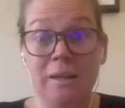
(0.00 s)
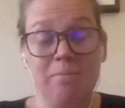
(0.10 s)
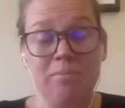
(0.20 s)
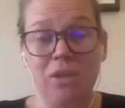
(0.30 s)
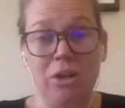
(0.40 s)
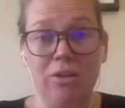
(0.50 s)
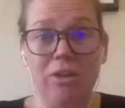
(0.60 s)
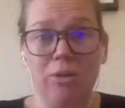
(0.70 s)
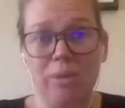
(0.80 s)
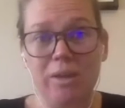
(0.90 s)
they'll be the
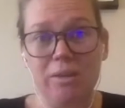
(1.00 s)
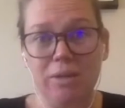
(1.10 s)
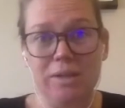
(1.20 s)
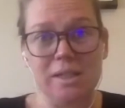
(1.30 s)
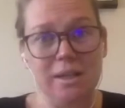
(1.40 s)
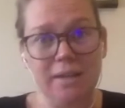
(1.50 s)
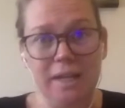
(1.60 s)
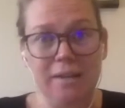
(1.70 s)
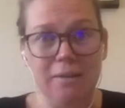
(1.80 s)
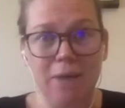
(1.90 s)
ones that are leading the
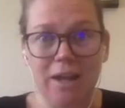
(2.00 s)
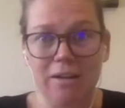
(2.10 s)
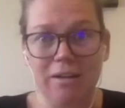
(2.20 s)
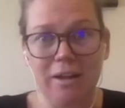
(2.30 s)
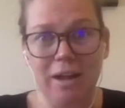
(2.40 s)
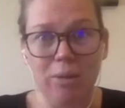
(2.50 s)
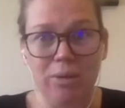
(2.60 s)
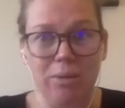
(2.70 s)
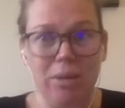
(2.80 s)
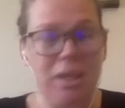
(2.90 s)
way and helping me
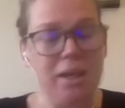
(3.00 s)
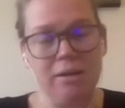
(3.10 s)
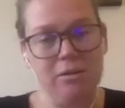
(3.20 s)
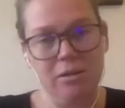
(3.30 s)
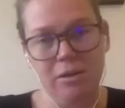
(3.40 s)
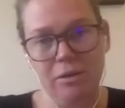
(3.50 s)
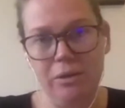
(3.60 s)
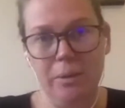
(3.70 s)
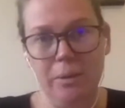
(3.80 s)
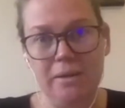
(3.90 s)
out along the way. So
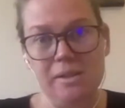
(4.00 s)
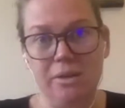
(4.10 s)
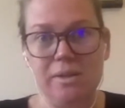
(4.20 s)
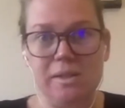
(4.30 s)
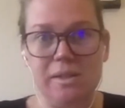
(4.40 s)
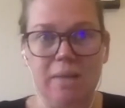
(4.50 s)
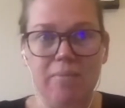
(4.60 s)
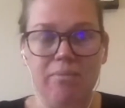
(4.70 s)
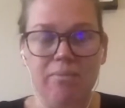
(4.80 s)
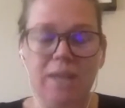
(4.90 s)
it's that's
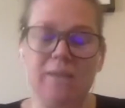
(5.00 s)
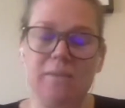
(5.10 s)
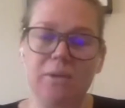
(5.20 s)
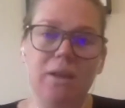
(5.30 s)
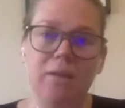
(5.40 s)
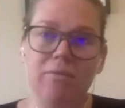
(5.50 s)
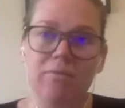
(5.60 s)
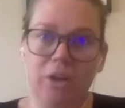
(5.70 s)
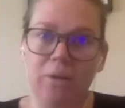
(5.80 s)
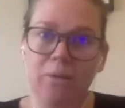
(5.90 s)
what I love. One of the
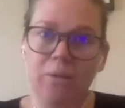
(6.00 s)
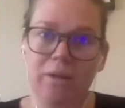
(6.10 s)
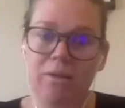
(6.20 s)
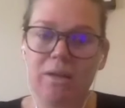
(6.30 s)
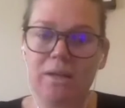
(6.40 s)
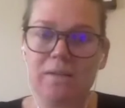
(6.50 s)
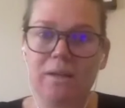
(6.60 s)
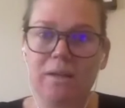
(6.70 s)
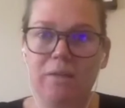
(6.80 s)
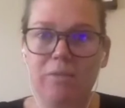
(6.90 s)
things I love about being
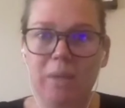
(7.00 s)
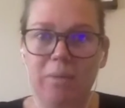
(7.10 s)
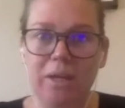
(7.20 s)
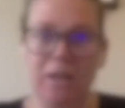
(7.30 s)
in a team sport.